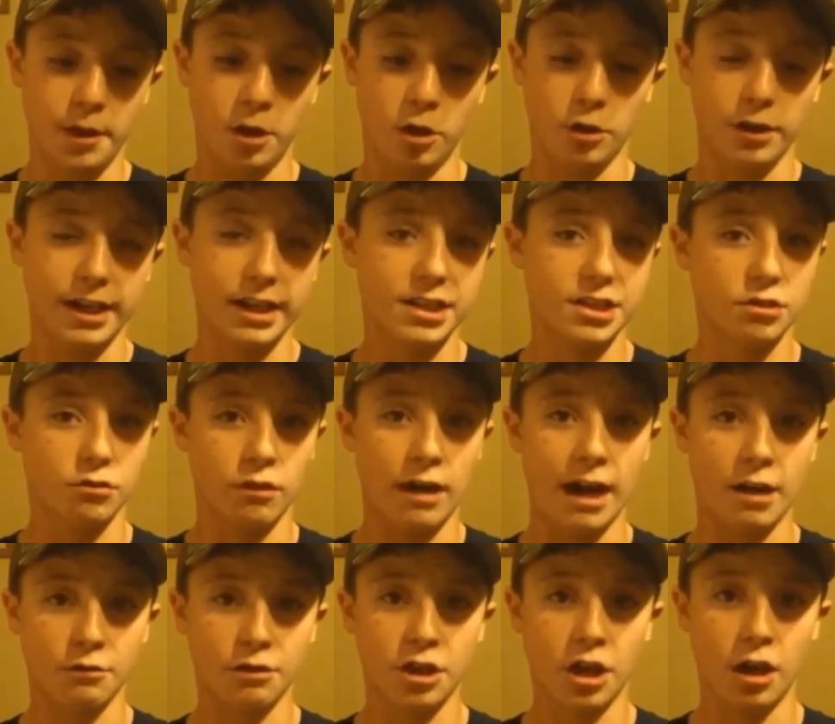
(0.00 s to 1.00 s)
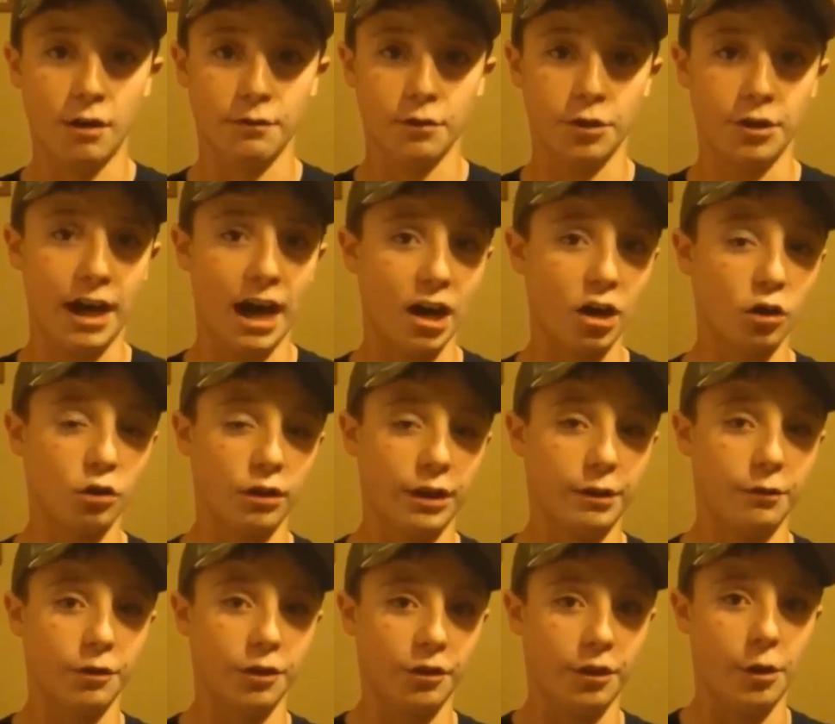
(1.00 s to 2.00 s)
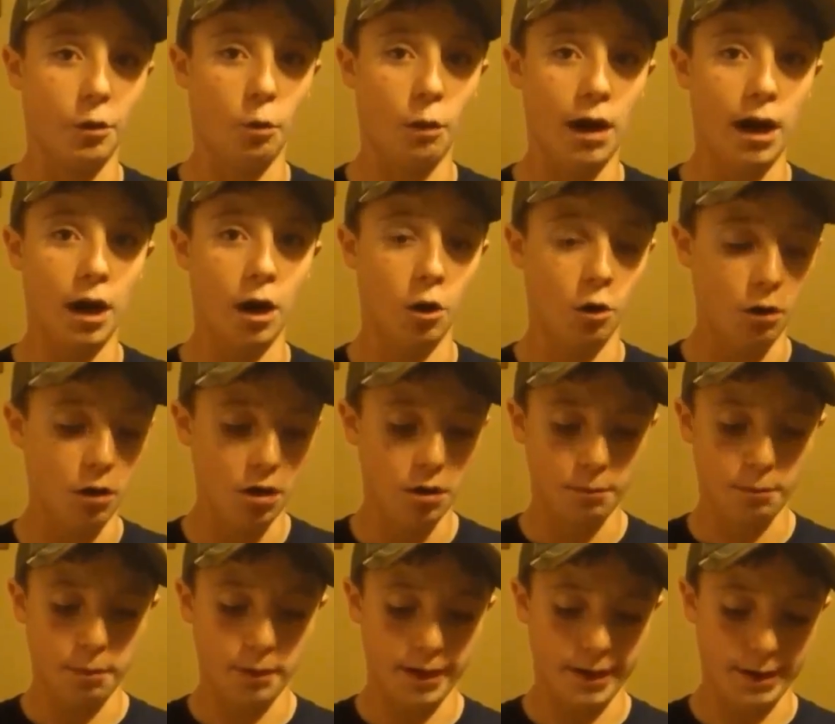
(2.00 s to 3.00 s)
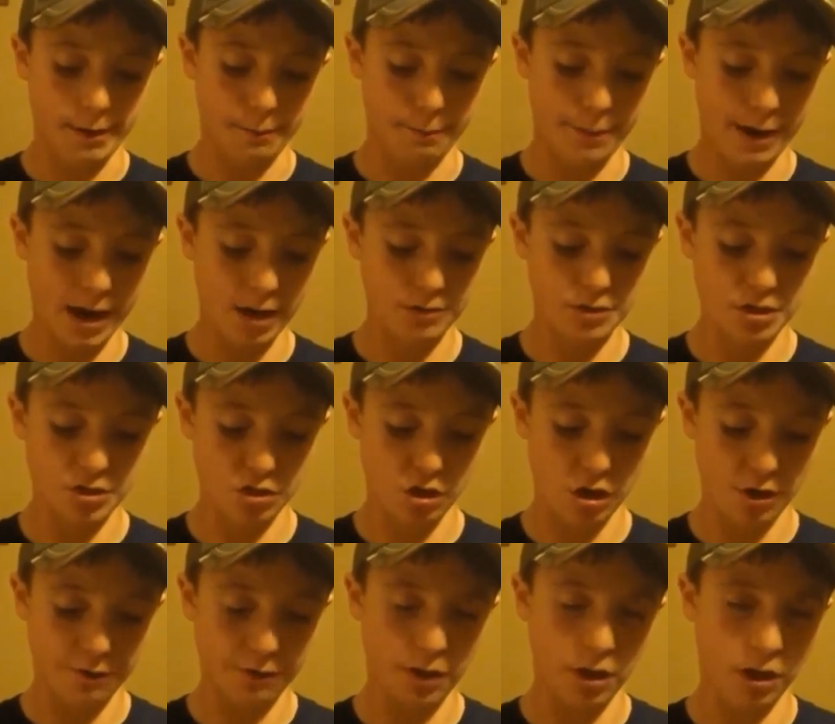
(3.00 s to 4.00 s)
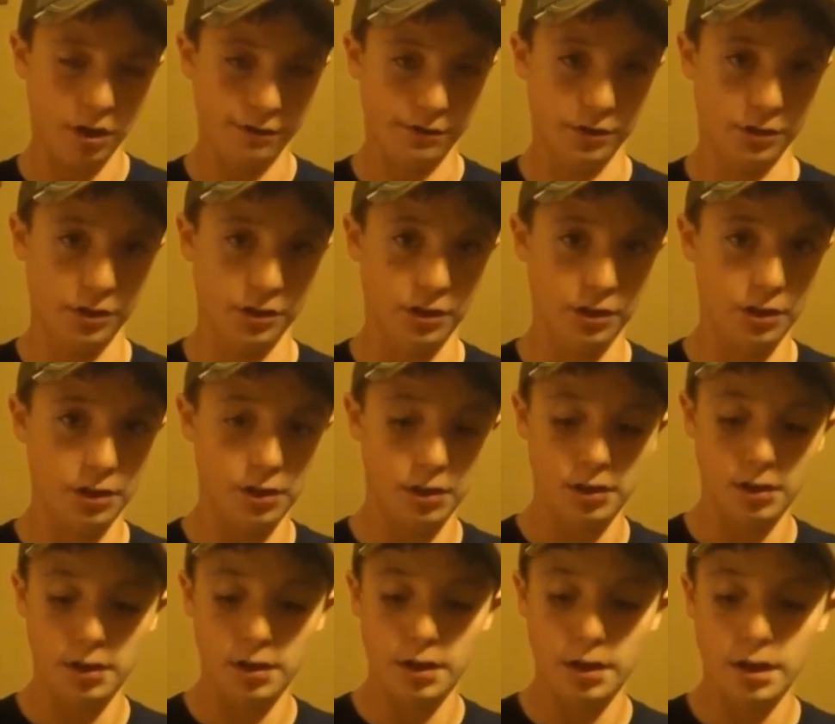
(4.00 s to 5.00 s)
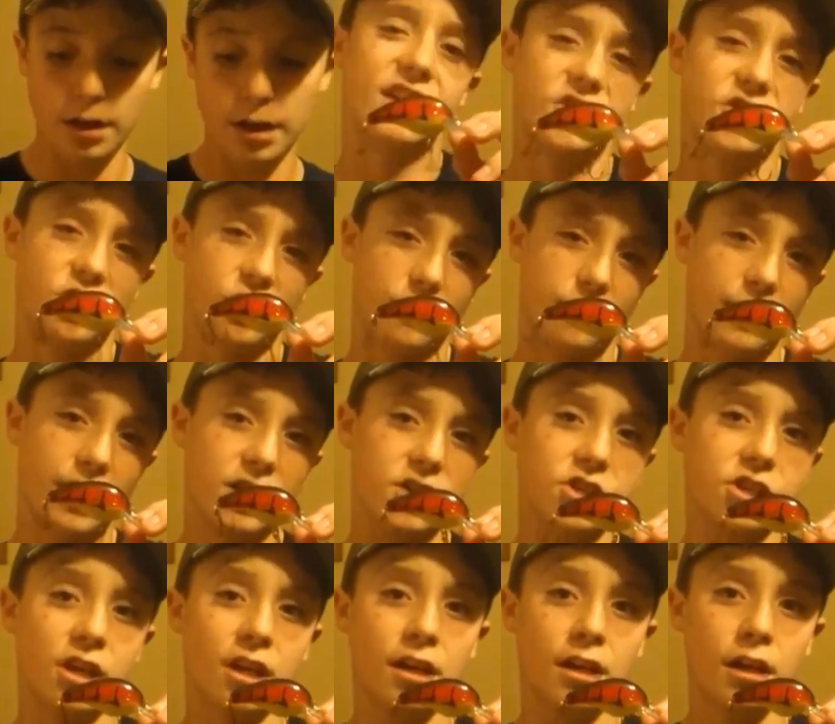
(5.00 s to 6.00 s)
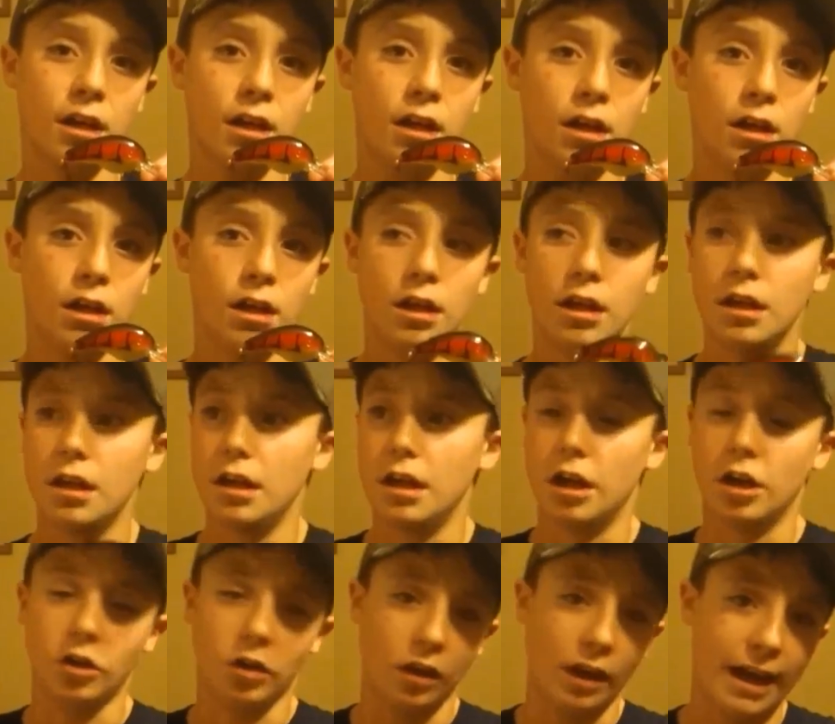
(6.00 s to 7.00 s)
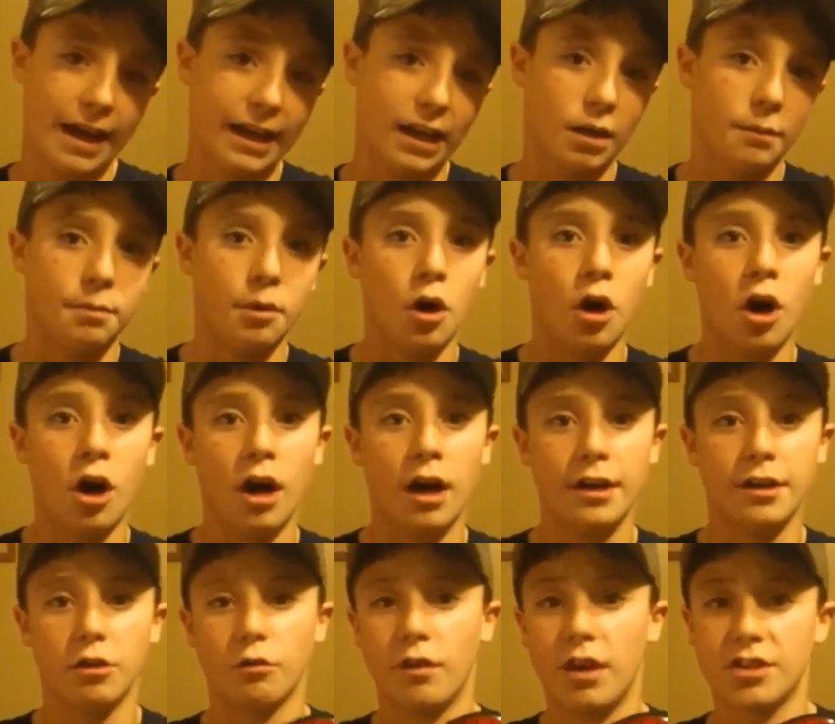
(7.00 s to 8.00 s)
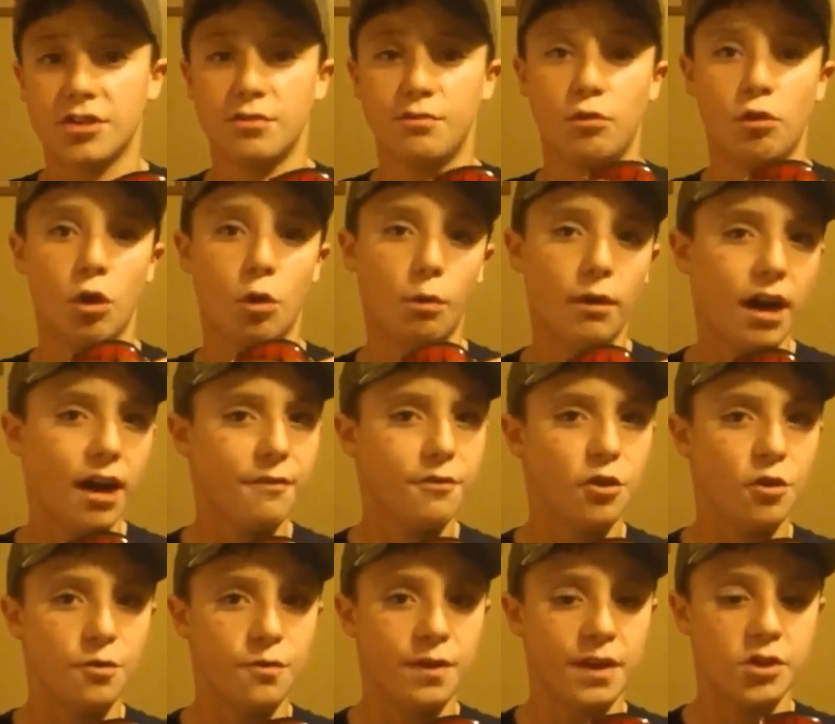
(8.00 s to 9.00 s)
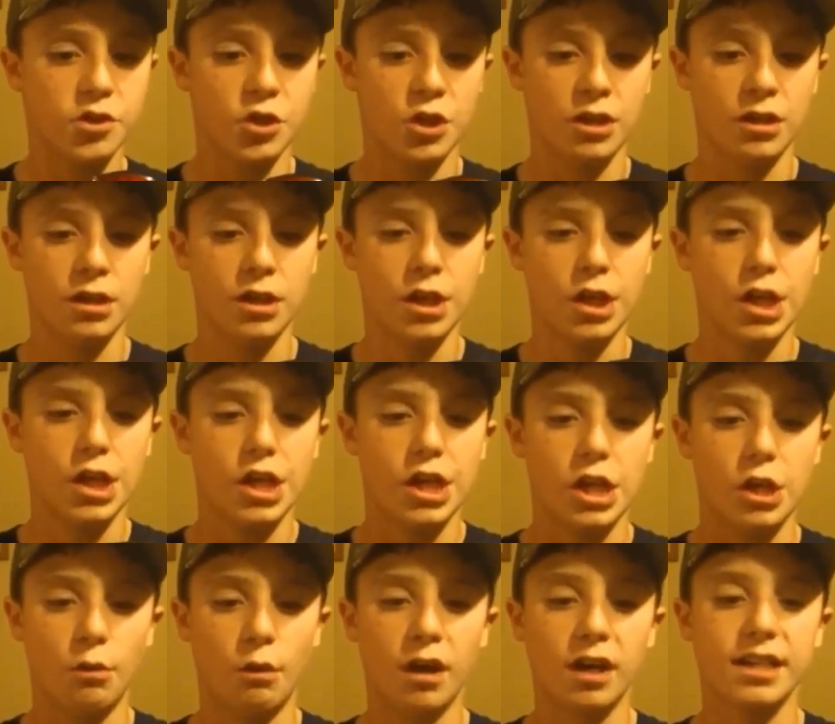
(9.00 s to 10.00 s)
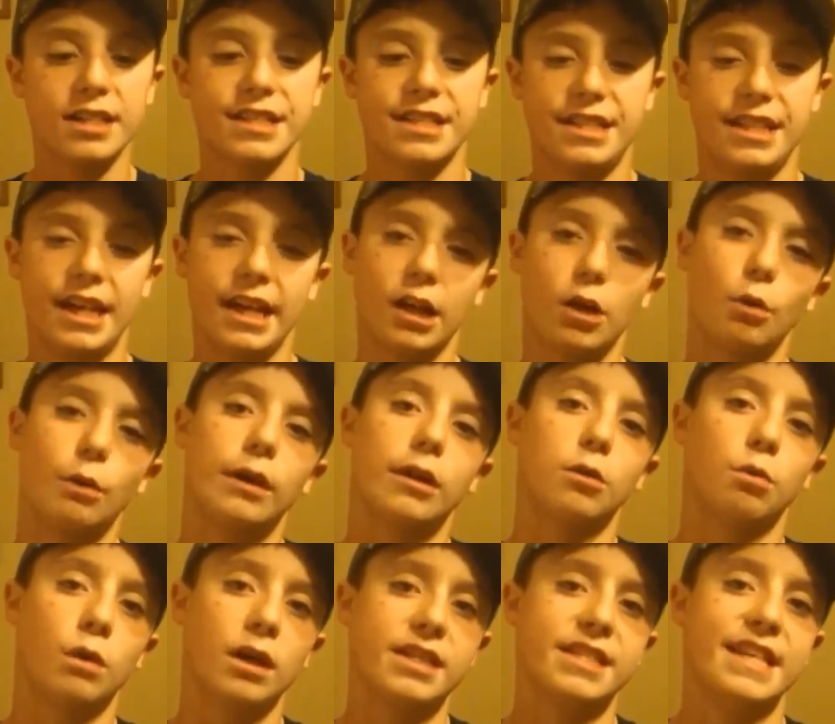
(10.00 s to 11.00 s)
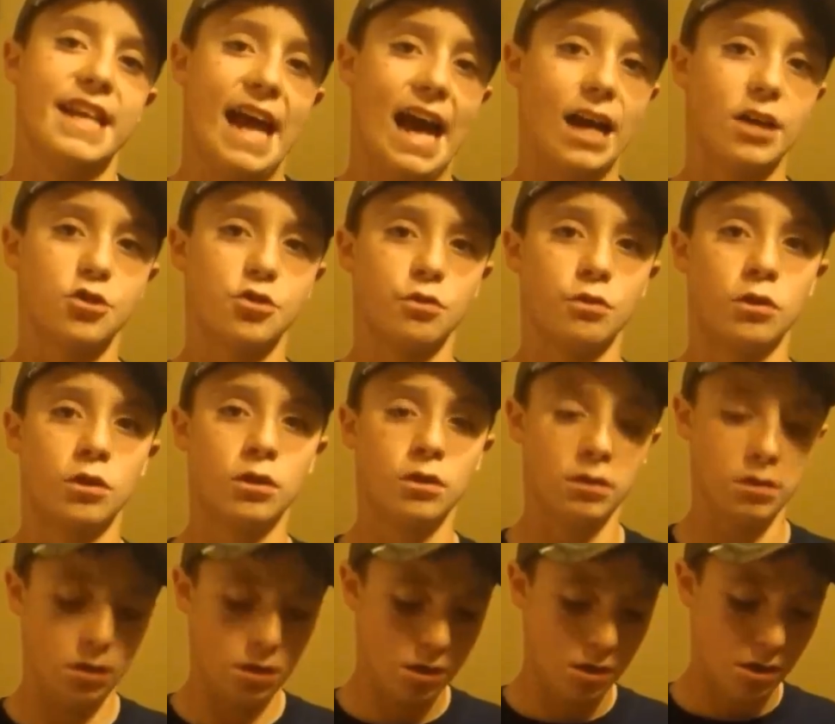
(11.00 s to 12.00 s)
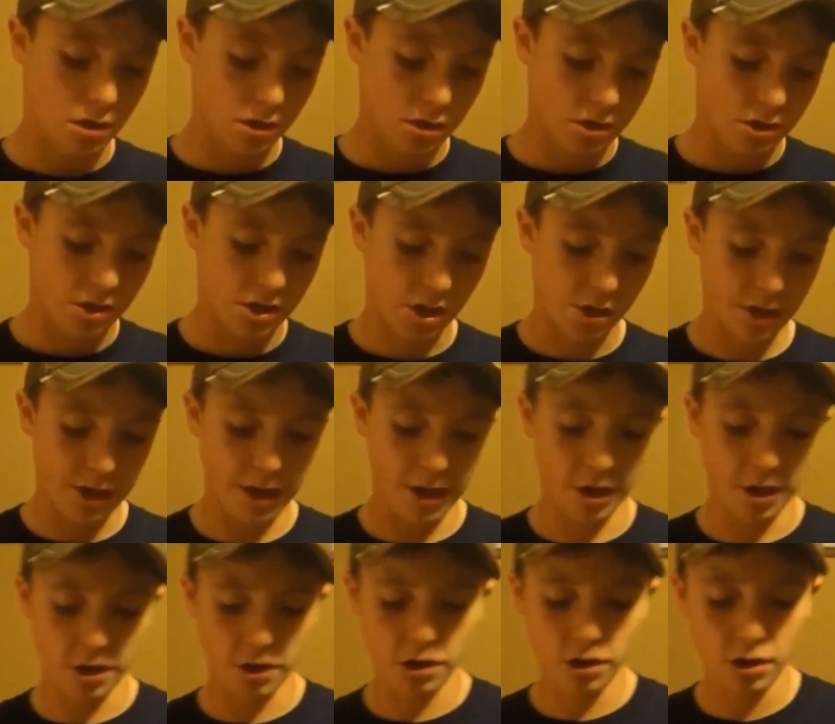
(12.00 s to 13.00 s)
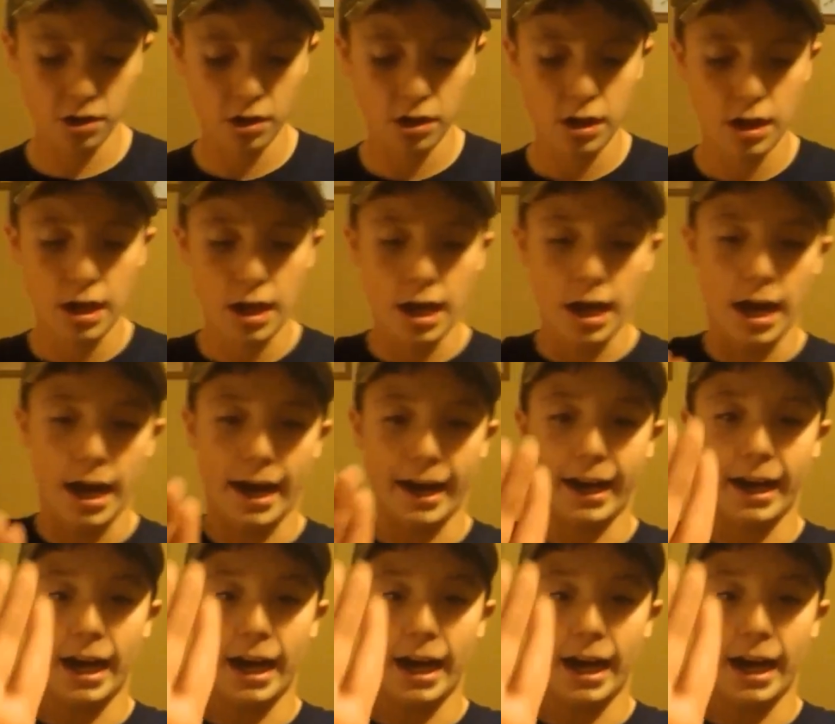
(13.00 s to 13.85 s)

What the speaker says: bill gets around cover not only really well, but it bounces off cover. Since you're fishing a lake, a pond, a reservoir, whatever you're fishing, you want to stick with what's natural. So here I